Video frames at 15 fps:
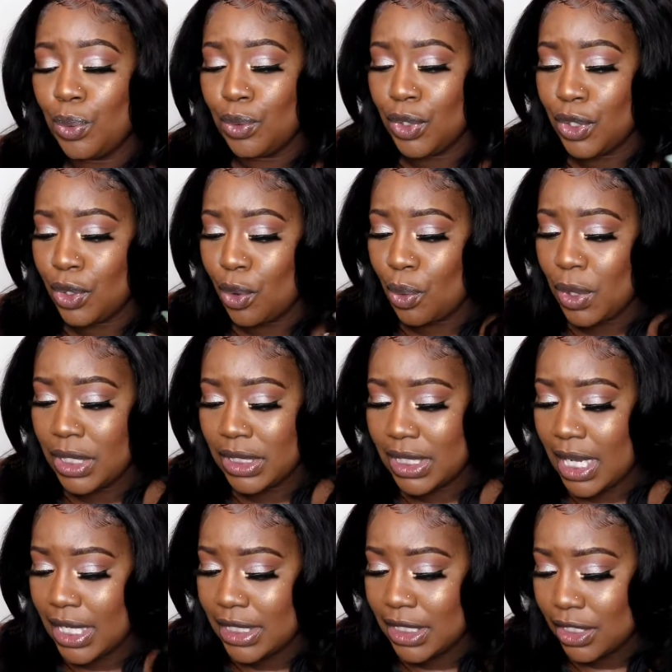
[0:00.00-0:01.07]
you know, once
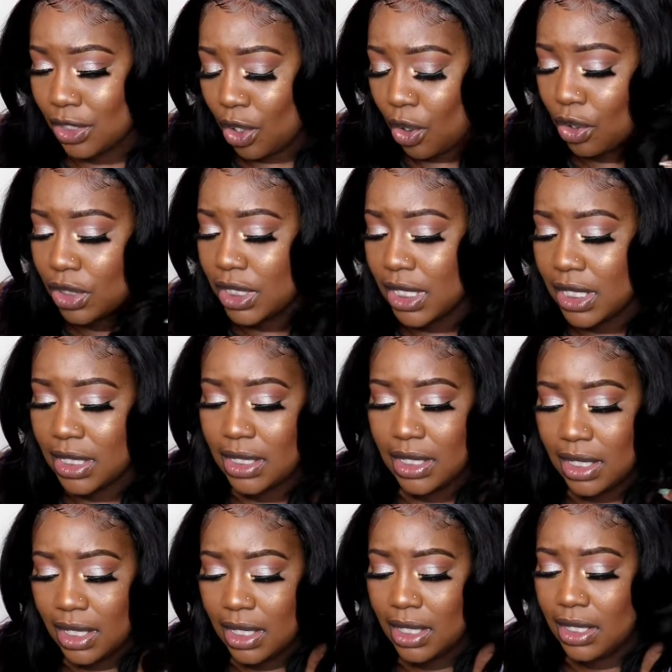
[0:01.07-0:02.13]
I installed it,
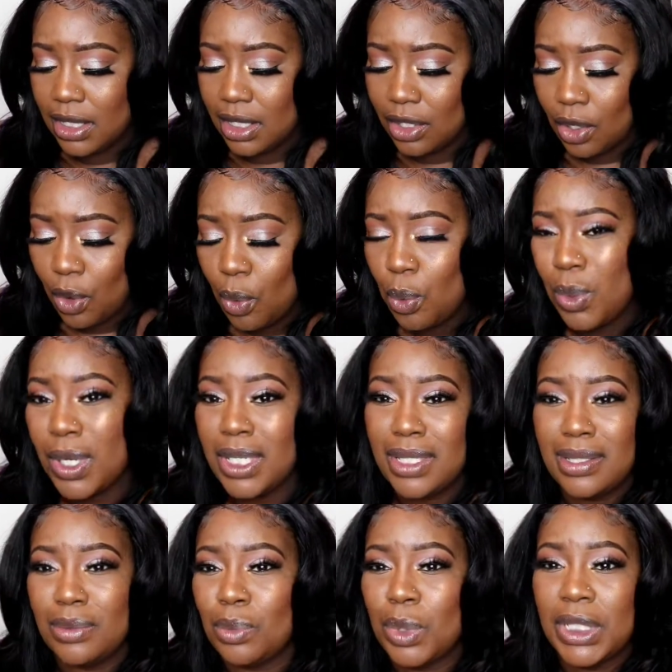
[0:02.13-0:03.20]
you know, what
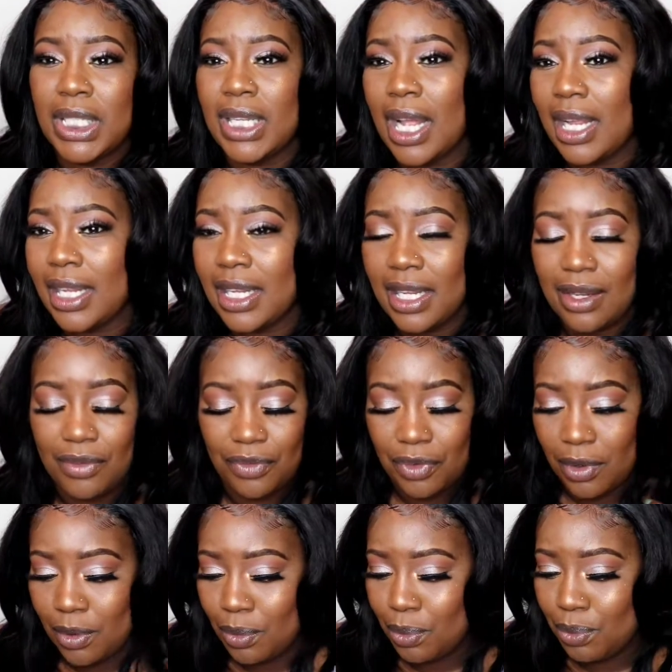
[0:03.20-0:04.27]
did I get
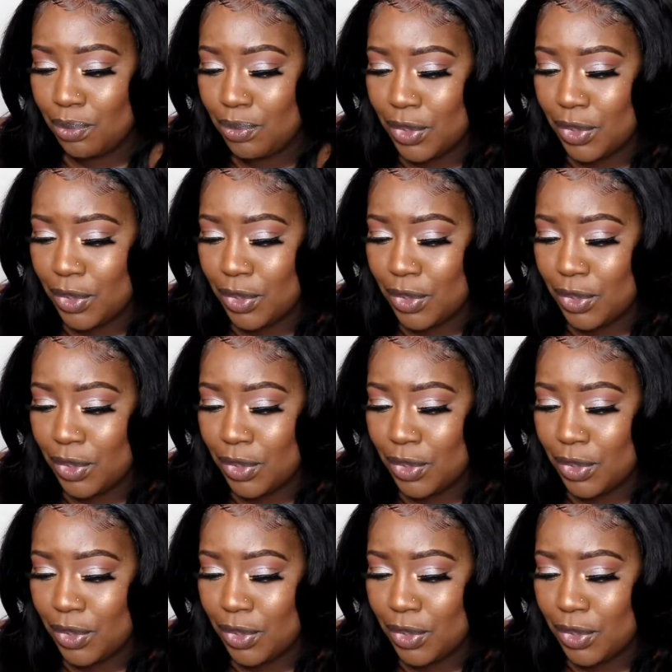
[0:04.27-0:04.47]
from,